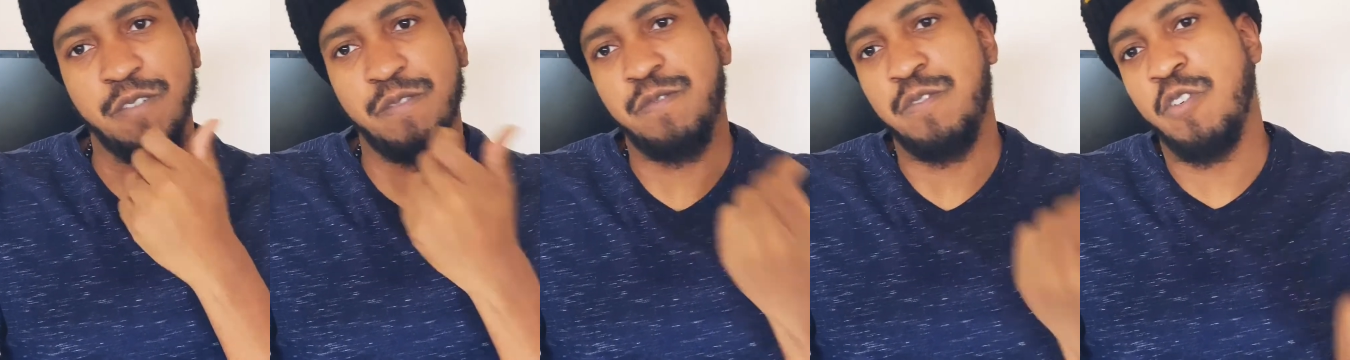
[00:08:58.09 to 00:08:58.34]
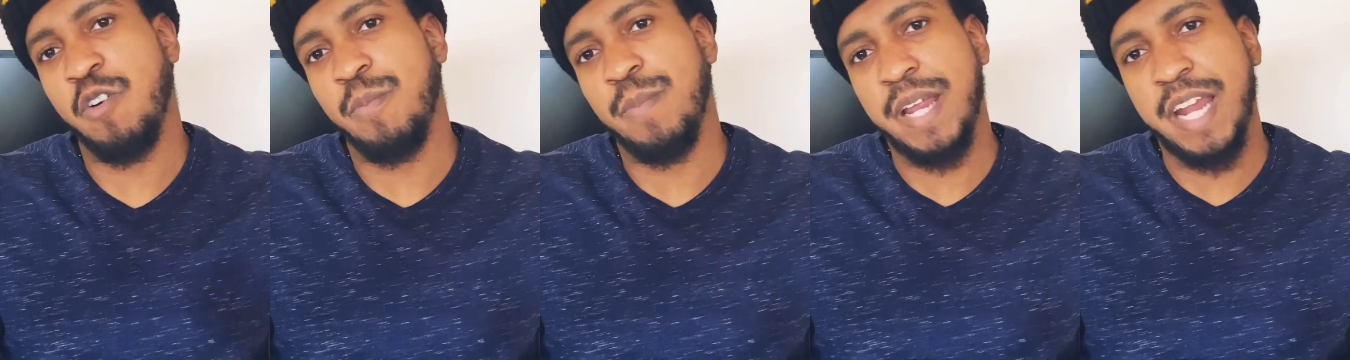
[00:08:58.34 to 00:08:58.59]

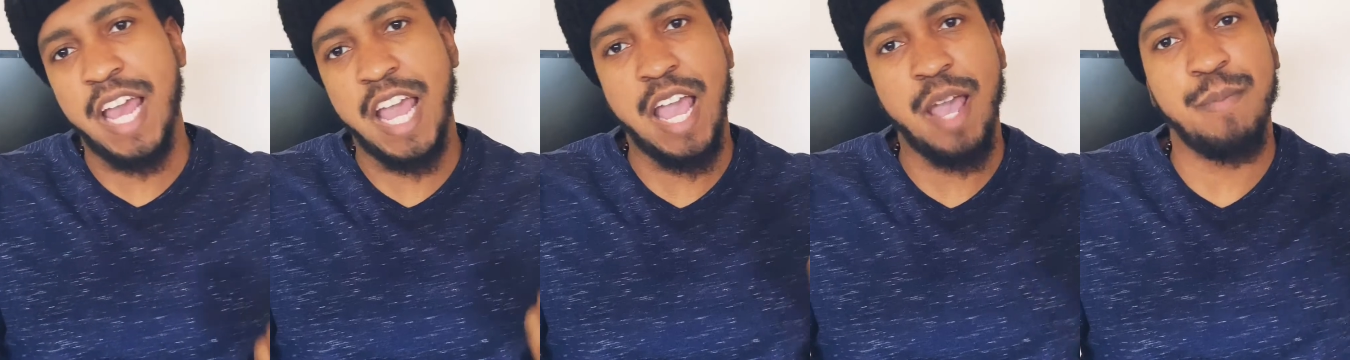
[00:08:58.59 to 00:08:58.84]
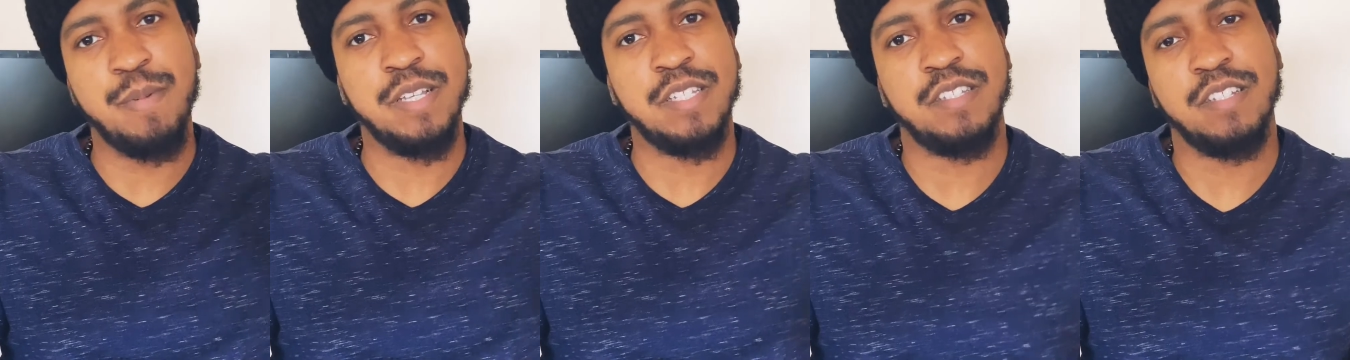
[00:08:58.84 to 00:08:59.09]
forming
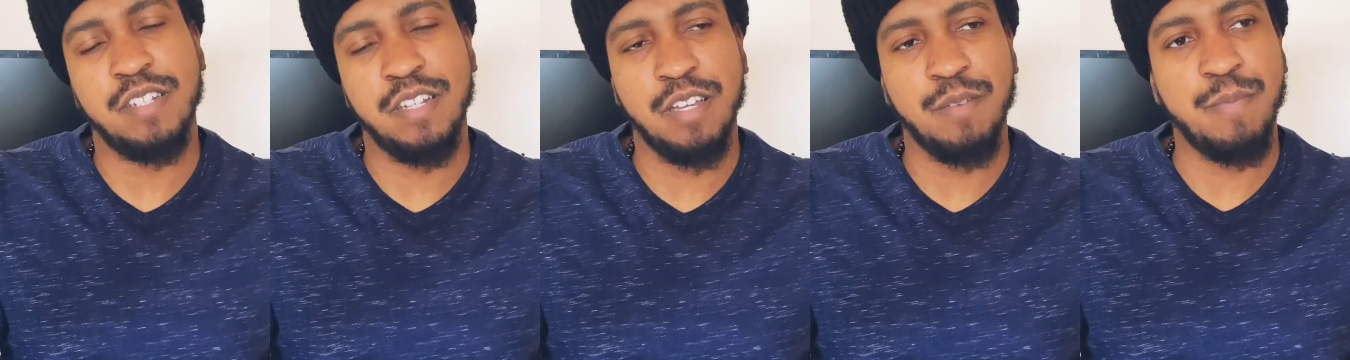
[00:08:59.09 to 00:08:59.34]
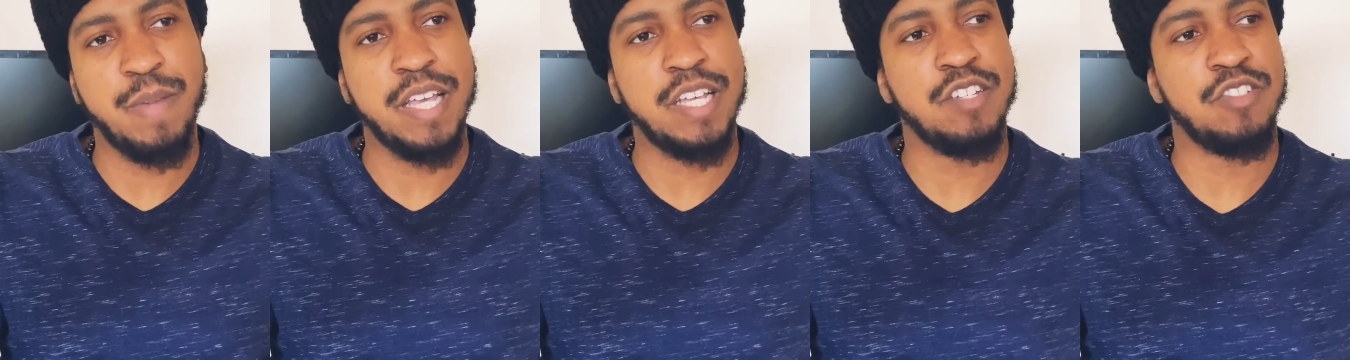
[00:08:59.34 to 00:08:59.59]
habits
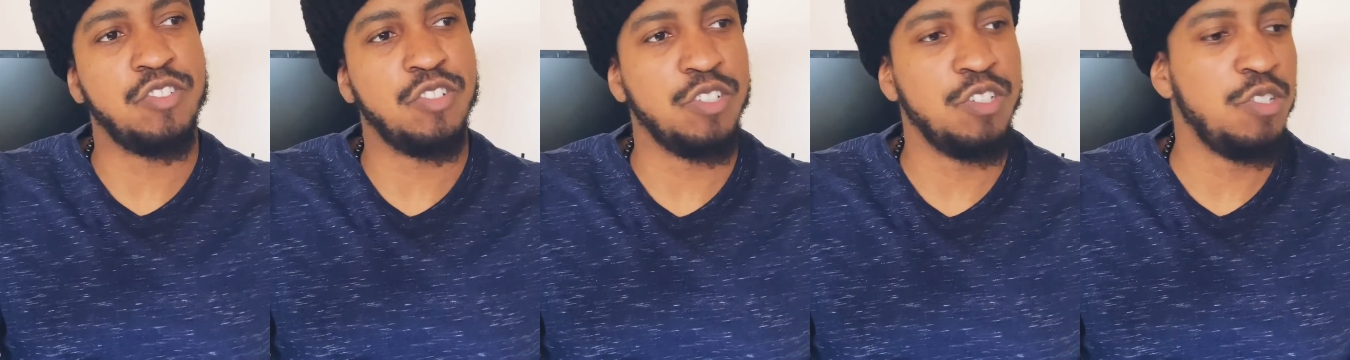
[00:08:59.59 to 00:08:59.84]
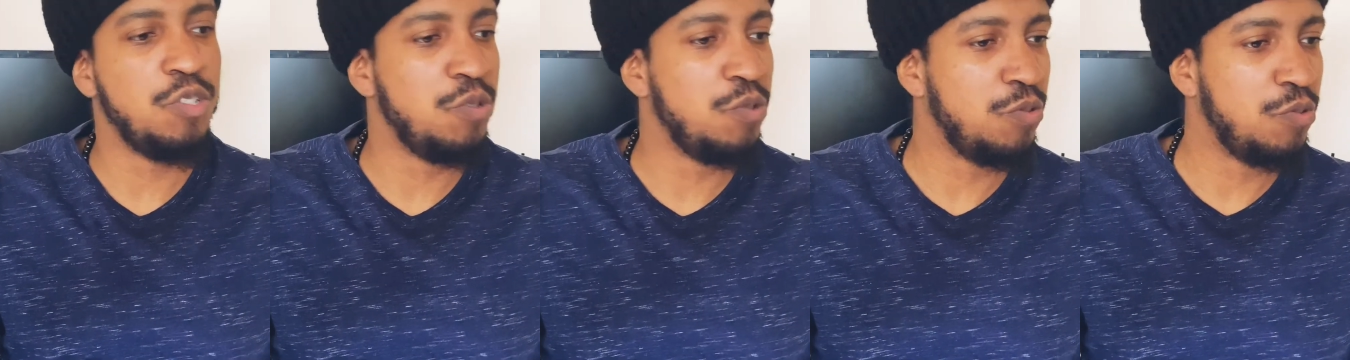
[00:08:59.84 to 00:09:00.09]
and making sure
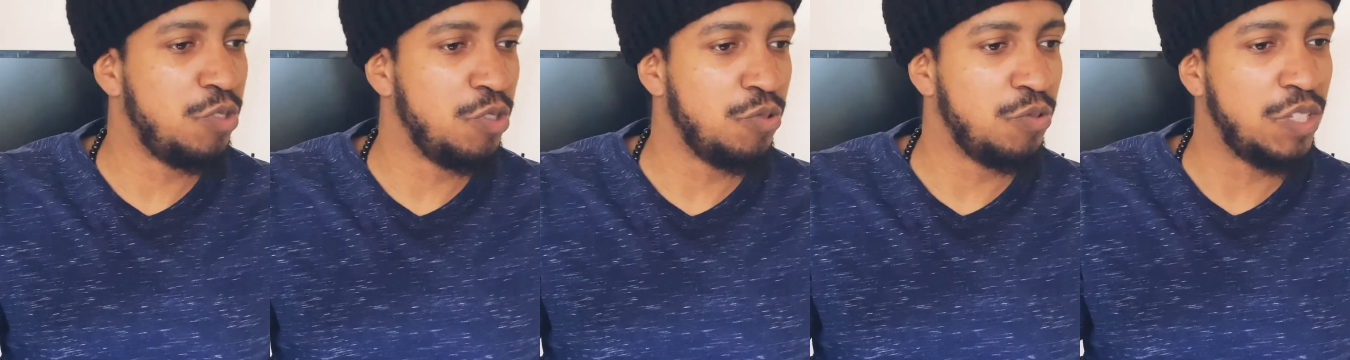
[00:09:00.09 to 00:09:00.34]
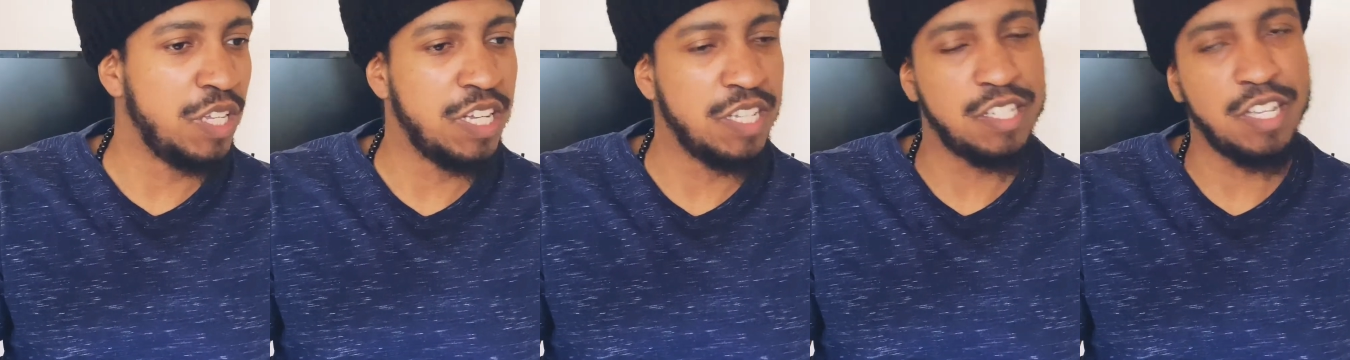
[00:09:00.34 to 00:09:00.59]
you do
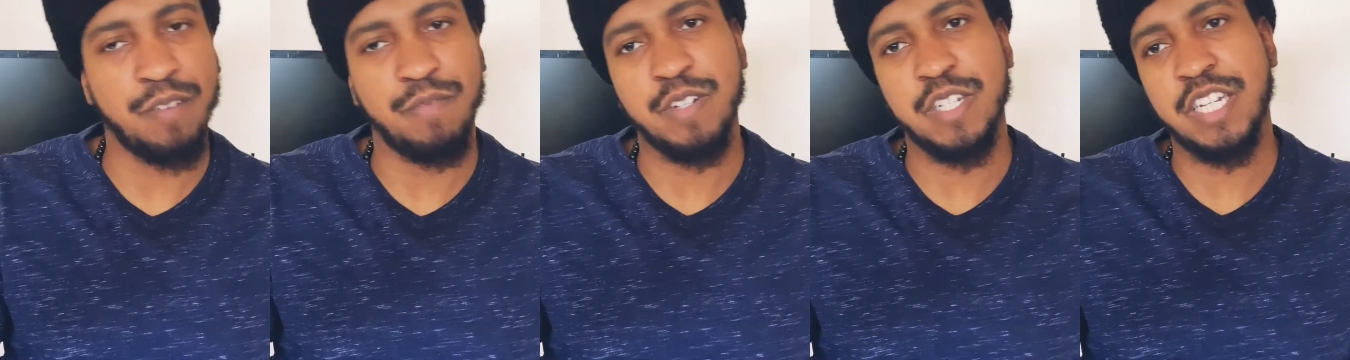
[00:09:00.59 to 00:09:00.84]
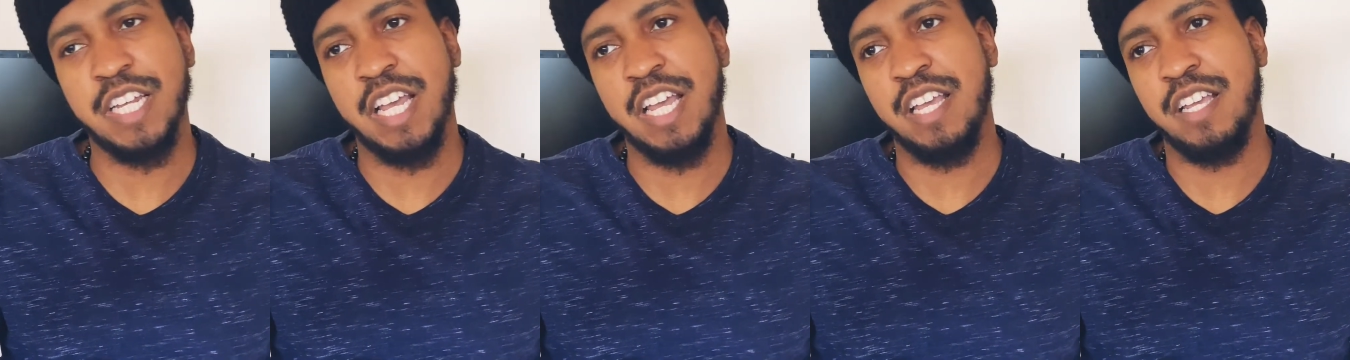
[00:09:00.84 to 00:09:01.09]
things every
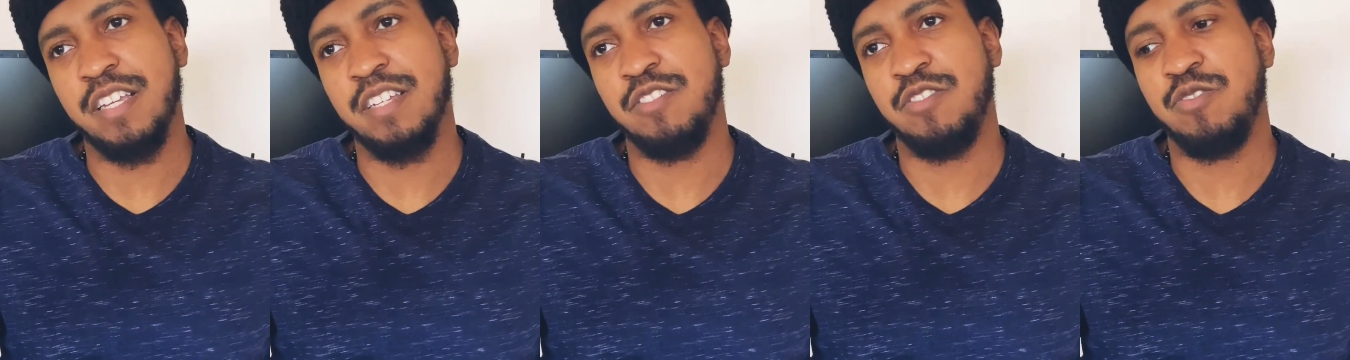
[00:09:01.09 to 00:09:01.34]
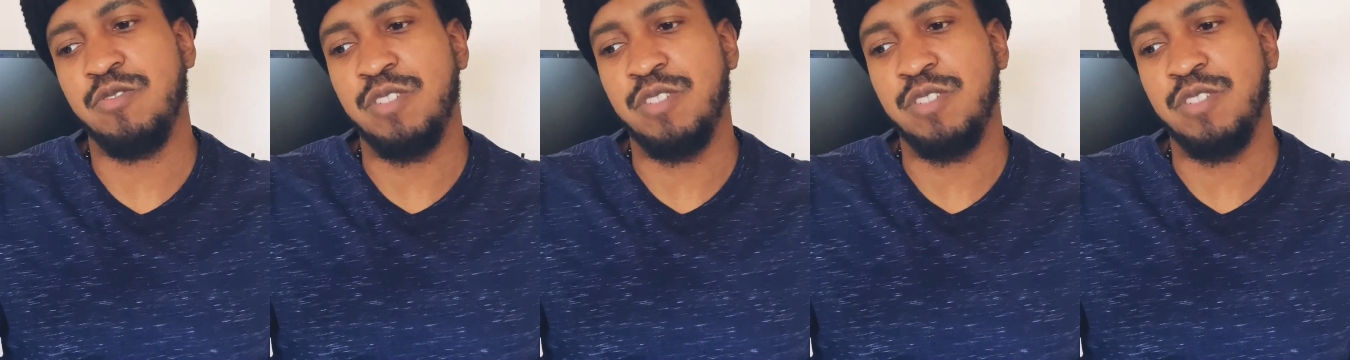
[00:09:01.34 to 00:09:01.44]
day is,